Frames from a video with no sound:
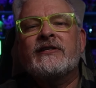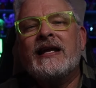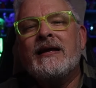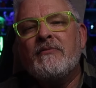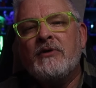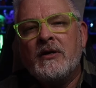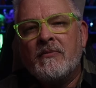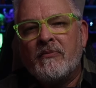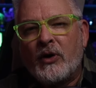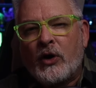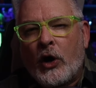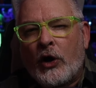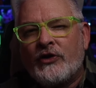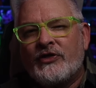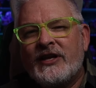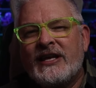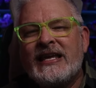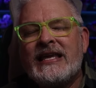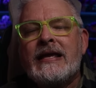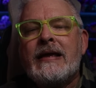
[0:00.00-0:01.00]
Damian
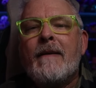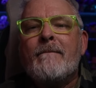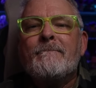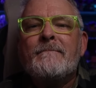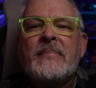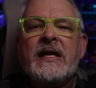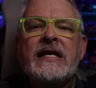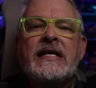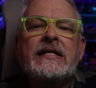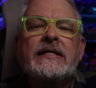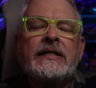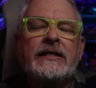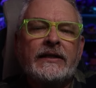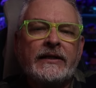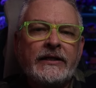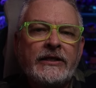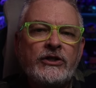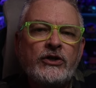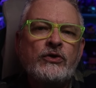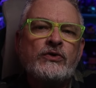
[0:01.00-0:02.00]
McCarthy, he
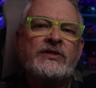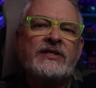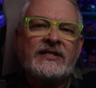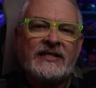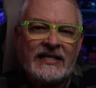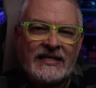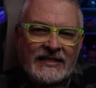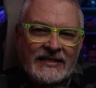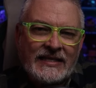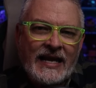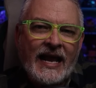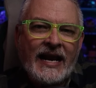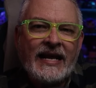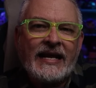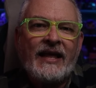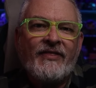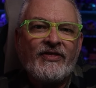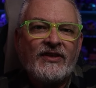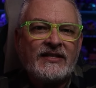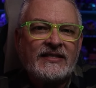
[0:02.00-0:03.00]
immediately uses the
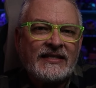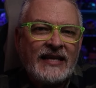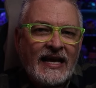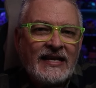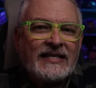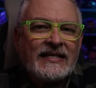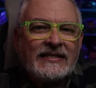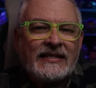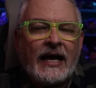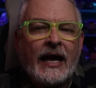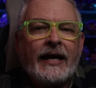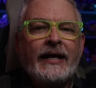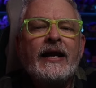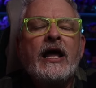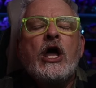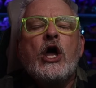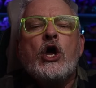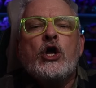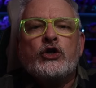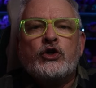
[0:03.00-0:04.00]
setting and the set design
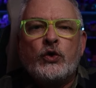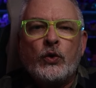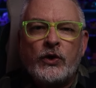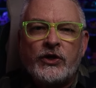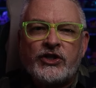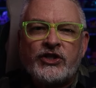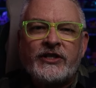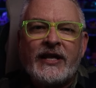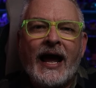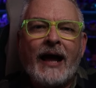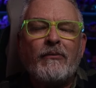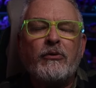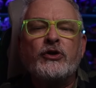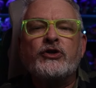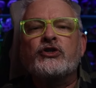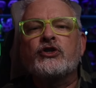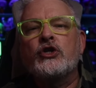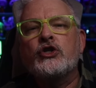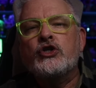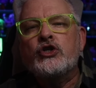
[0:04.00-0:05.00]
to
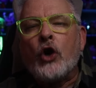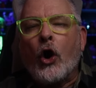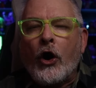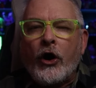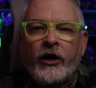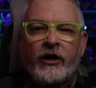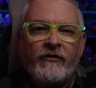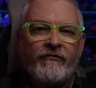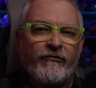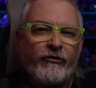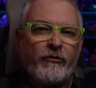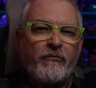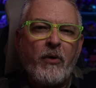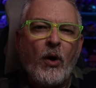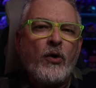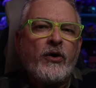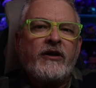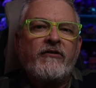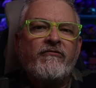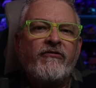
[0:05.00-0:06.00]
establish the dark and
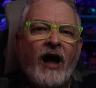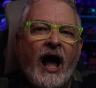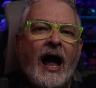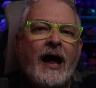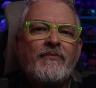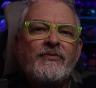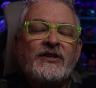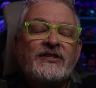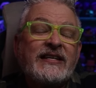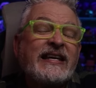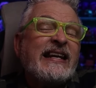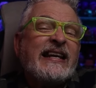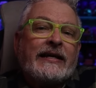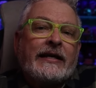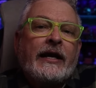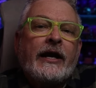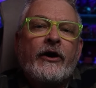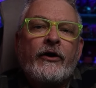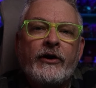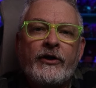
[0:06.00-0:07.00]
foreboding vibe that's going to
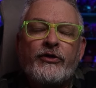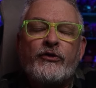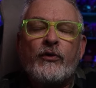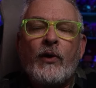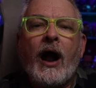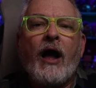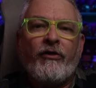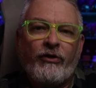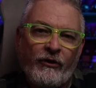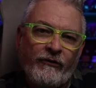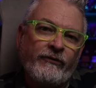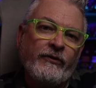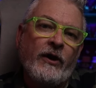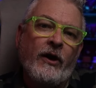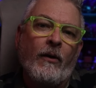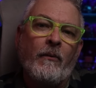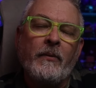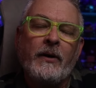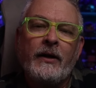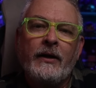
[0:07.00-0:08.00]
carry throughout the
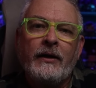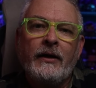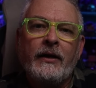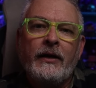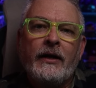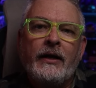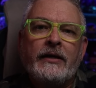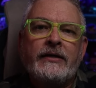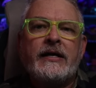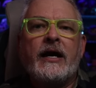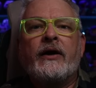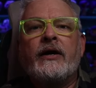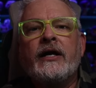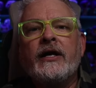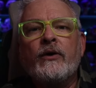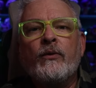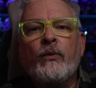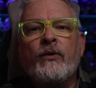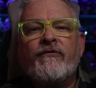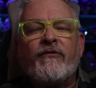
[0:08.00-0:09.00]
film. Now
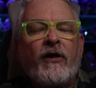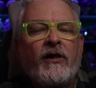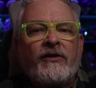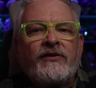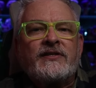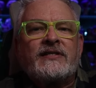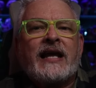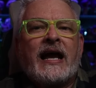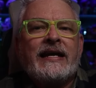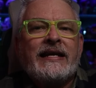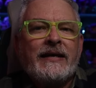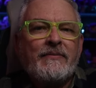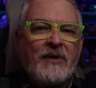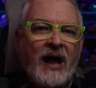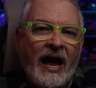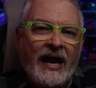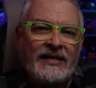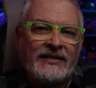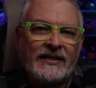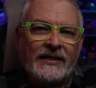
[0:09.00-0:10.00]
here, we follow this guy named
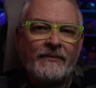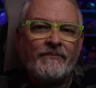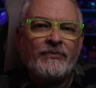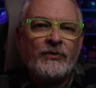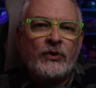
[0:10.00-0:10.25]
Isaac,